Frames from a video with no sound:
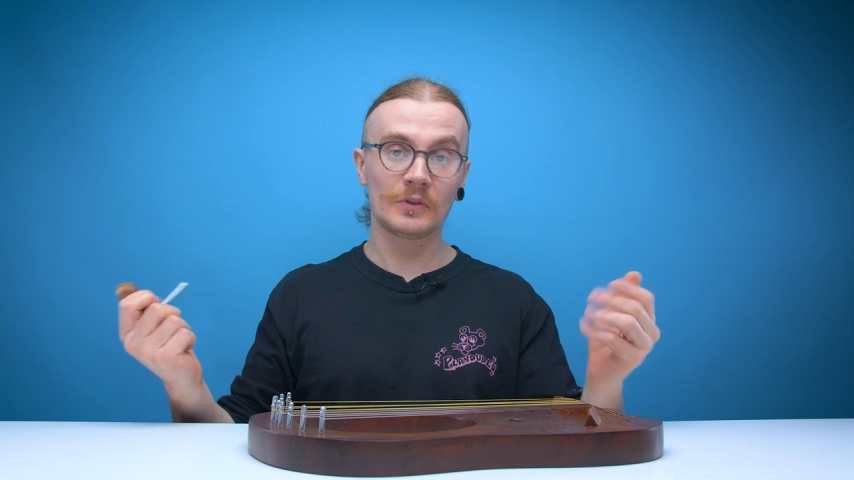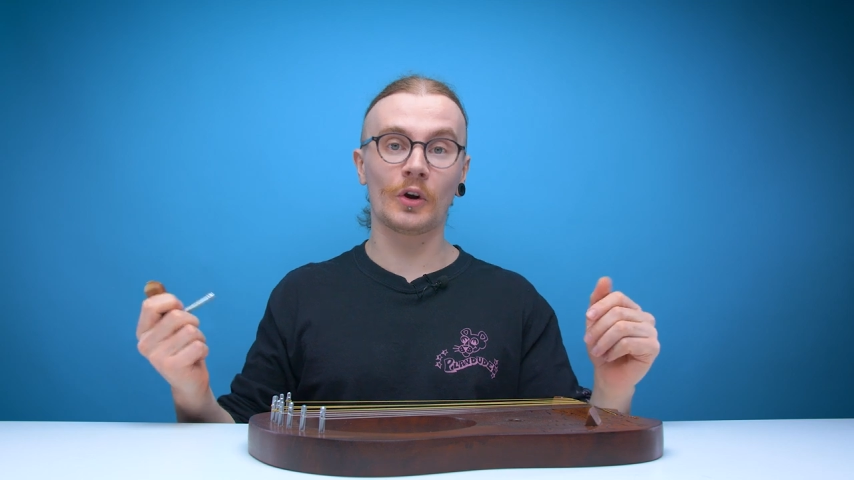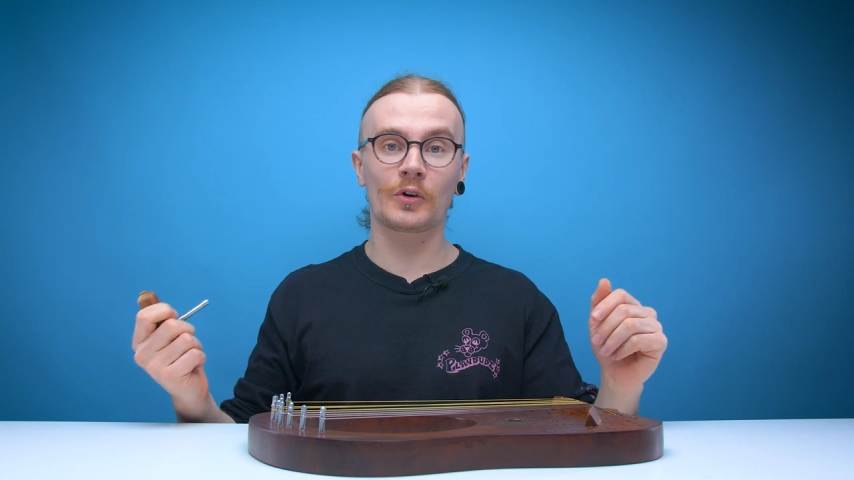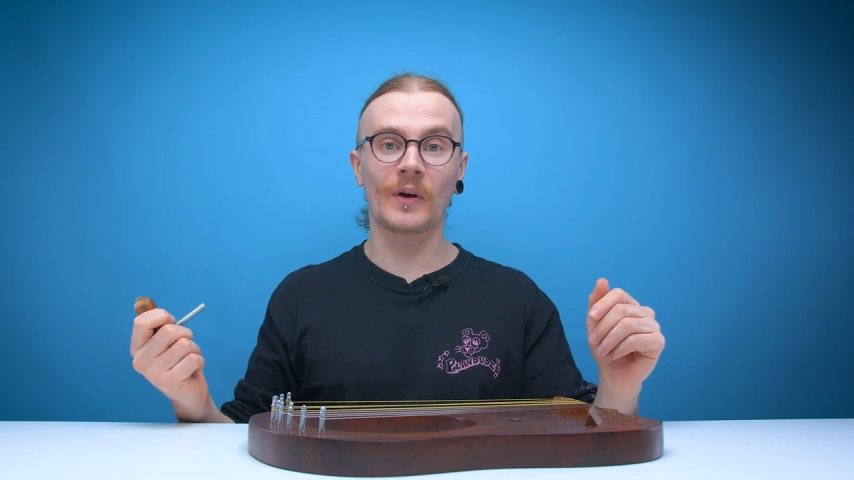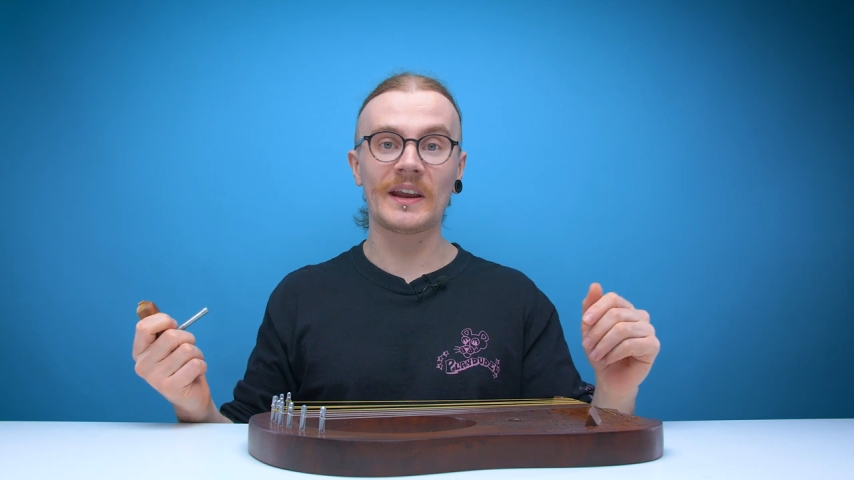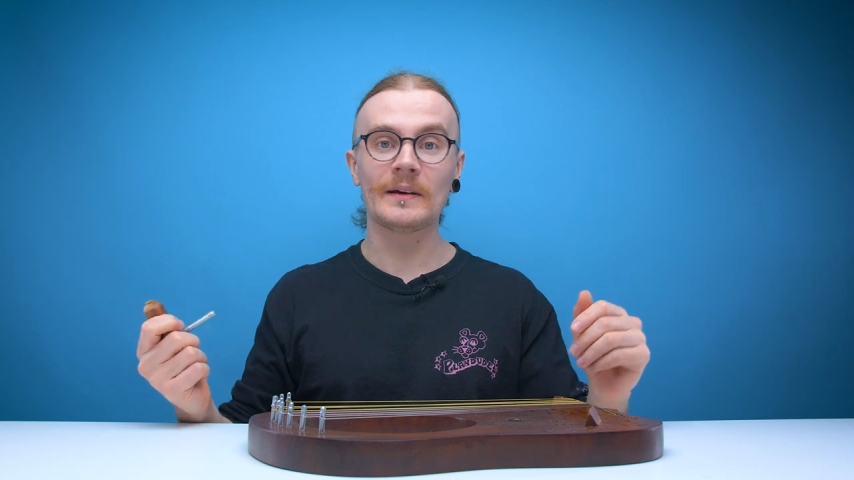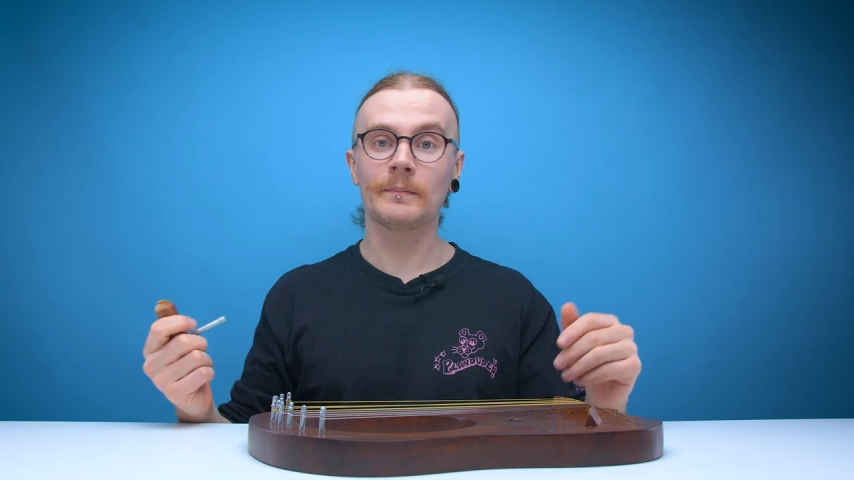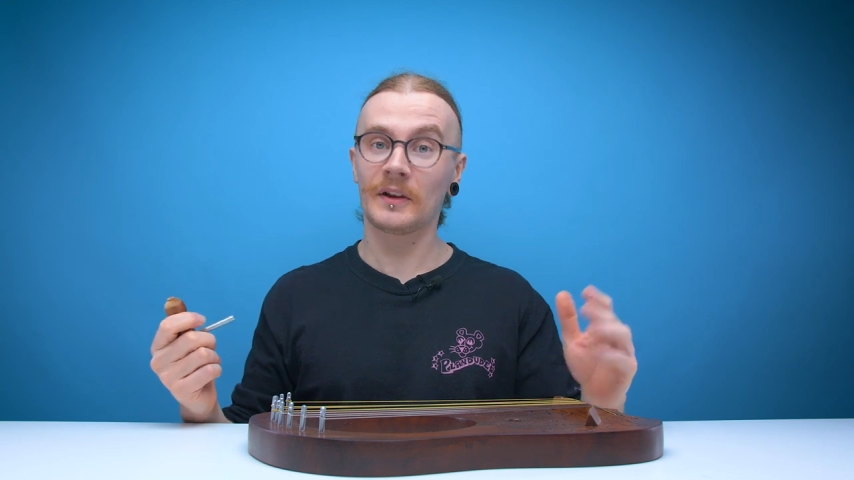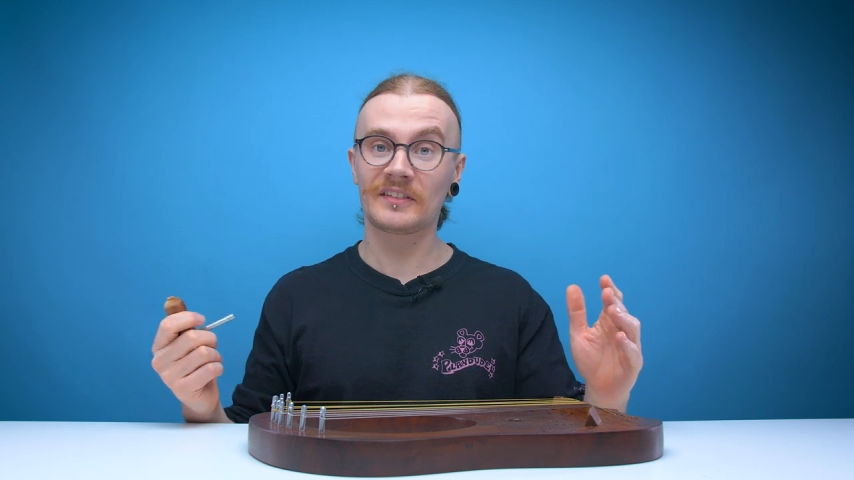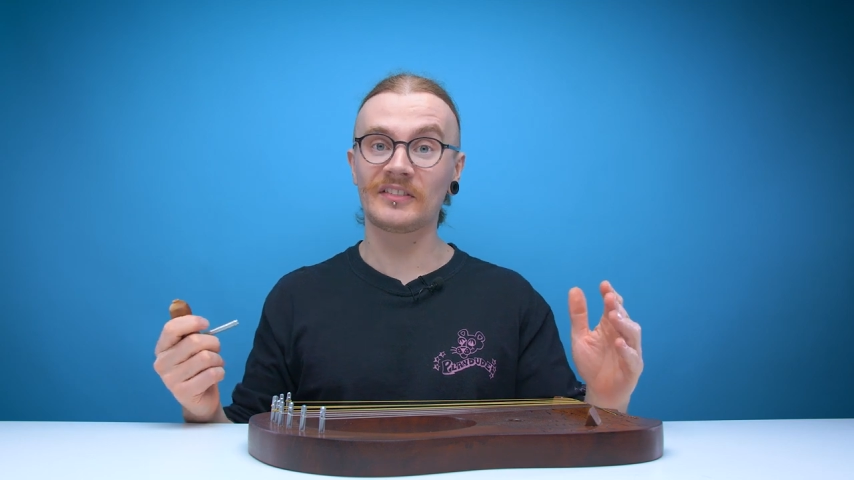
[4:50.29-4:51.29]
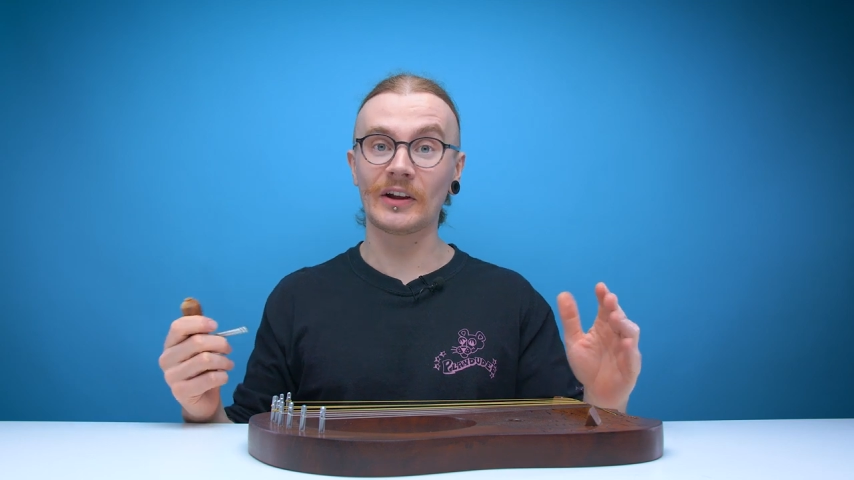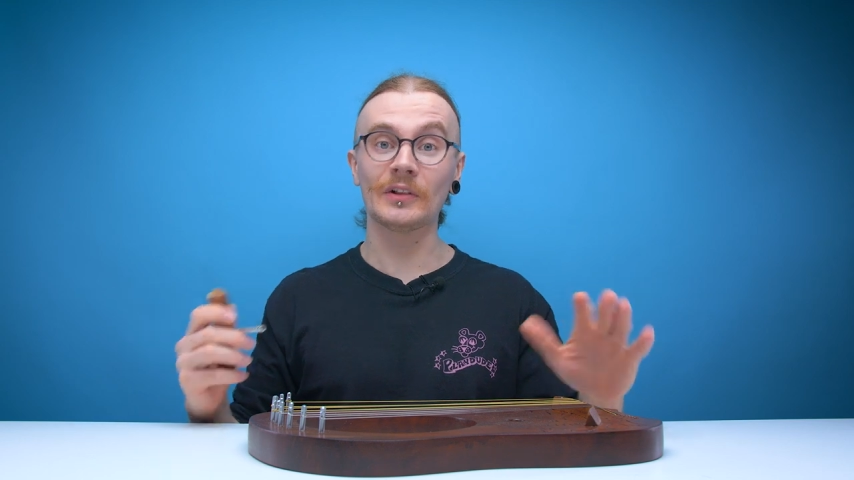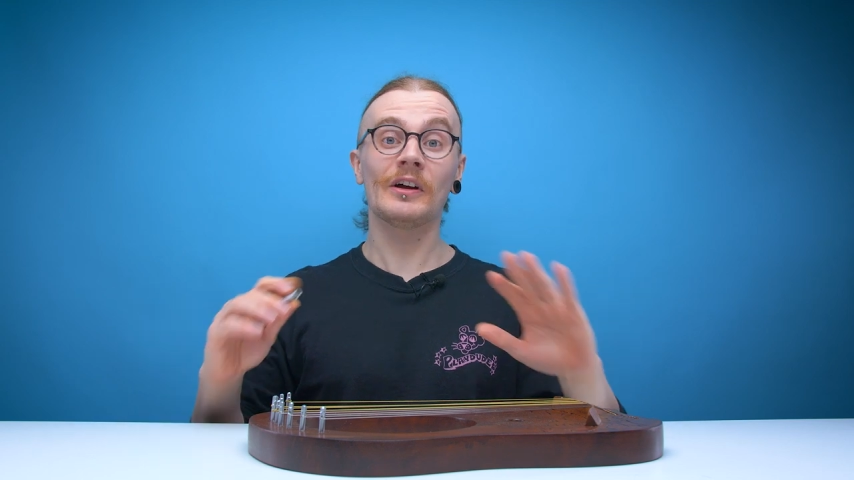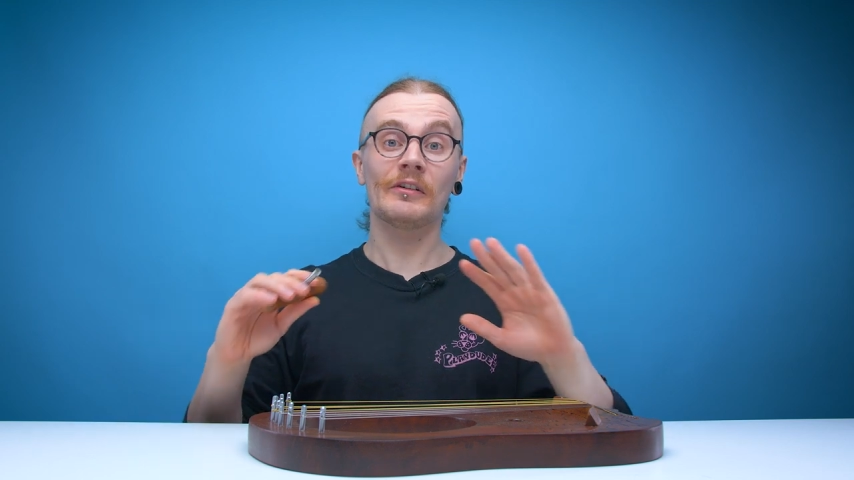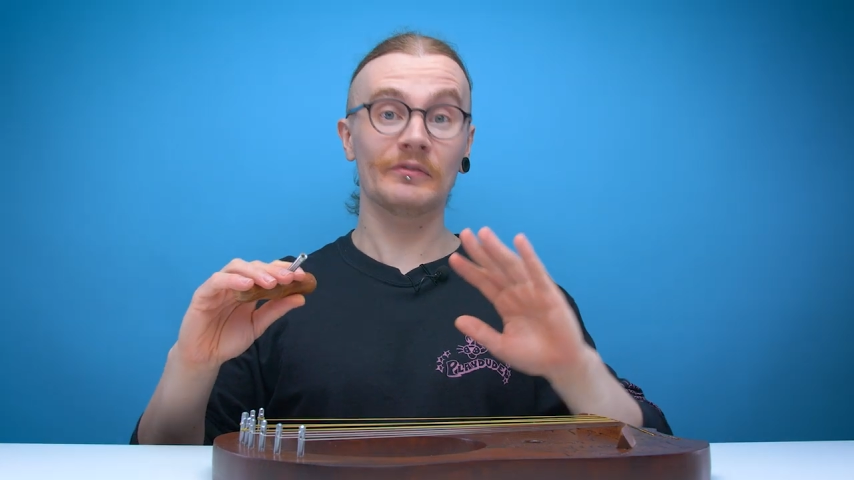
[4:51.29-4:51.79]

Not great, but still